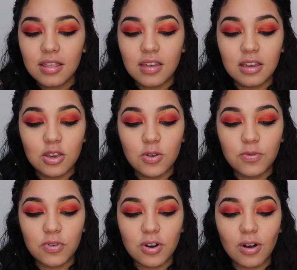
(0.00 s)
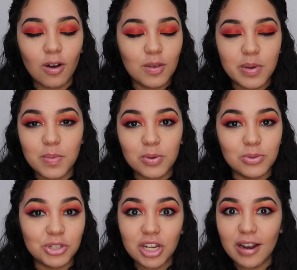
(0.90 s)
Thank you for all the people
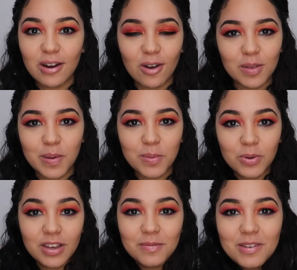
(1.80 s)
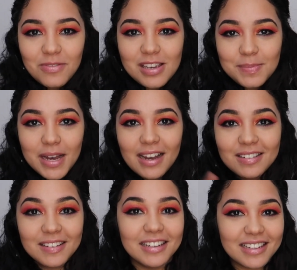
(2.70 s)
who share, all the people who give me
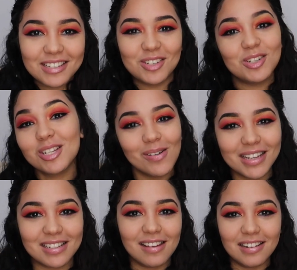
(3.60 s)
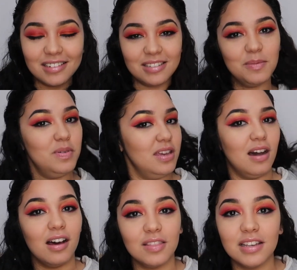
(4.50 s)
feedback. Like, it's just so exciting to be
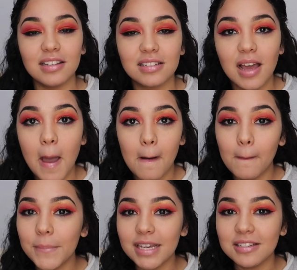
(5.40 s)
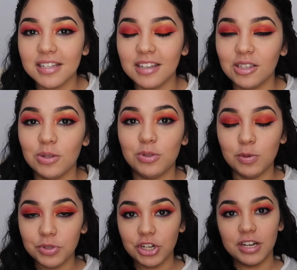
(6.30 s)
on this amazing
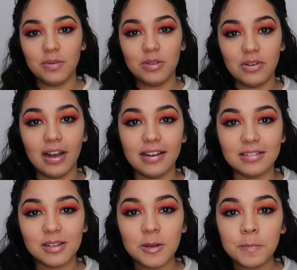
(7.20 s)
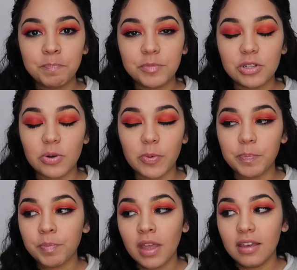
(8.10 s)
YouTube journey with you guys. So
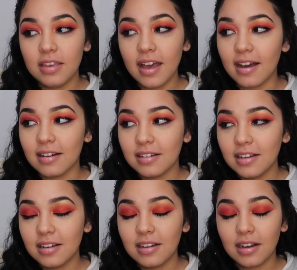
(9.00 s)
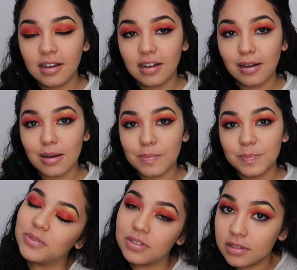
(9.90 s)
yeah,
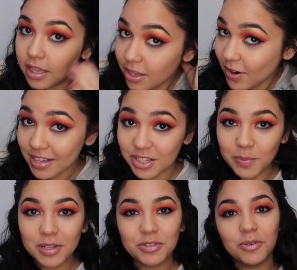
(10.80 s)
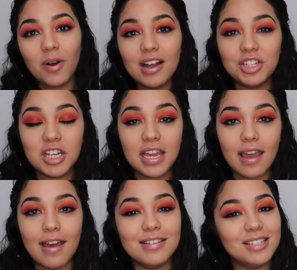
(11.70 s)
thank you guys so much for watching,
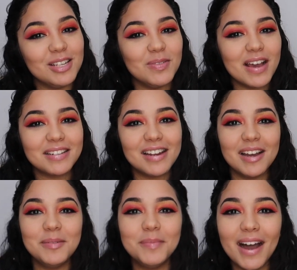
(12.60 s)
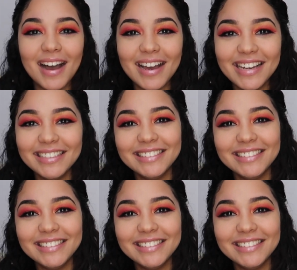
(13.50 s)
and see you next time. Bye.